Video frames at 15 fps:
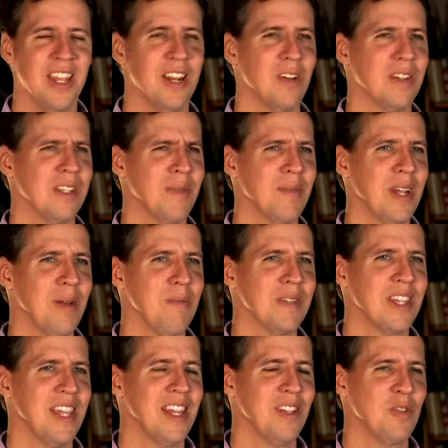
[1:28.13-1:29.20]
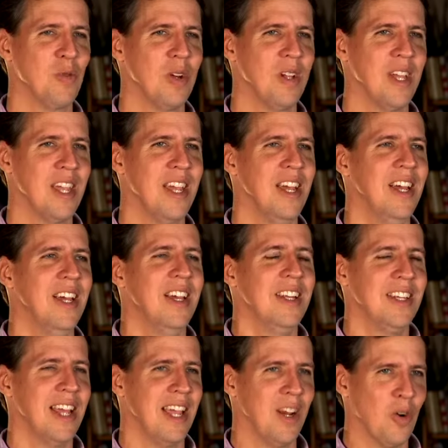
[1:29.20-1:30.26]
You know, sometimes kids really
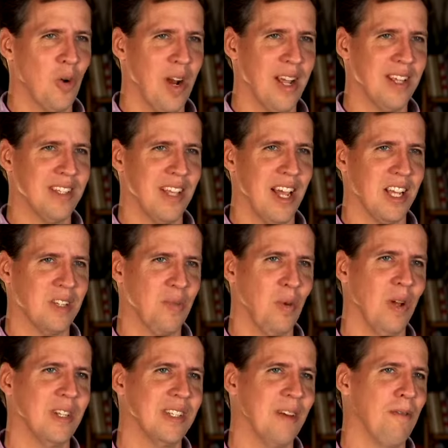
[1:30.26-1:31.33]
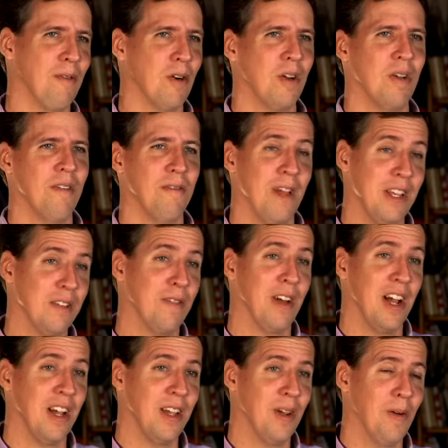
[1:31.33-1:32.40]
take Greg's exploits at face
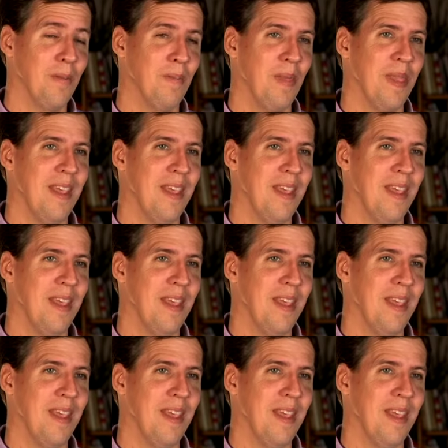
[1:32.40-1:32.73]
value.